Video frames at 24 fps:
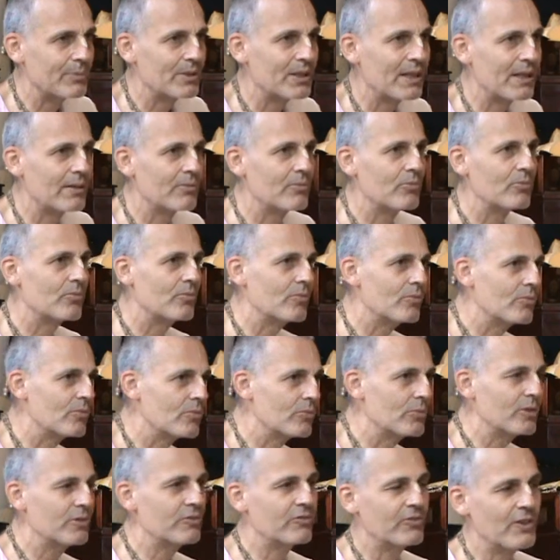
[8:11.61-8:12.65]
and then
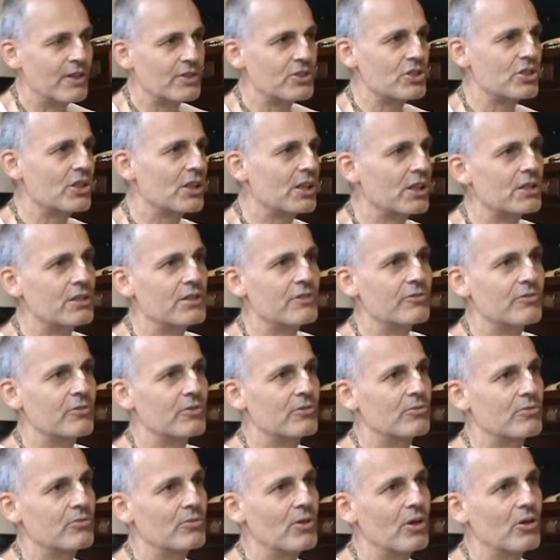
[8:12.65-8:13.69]
we're functioning in a
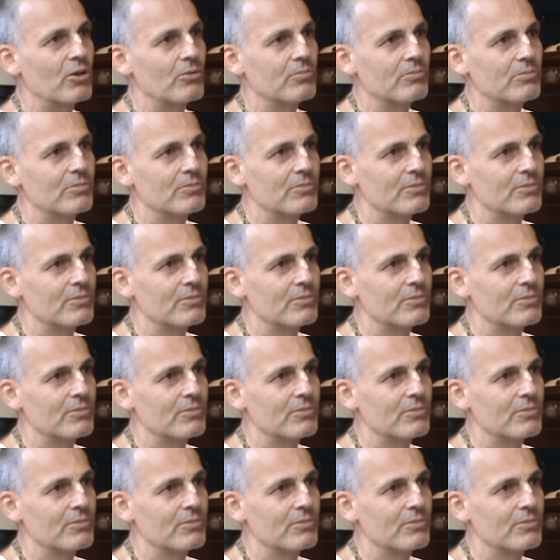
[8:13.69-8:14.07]
different realm.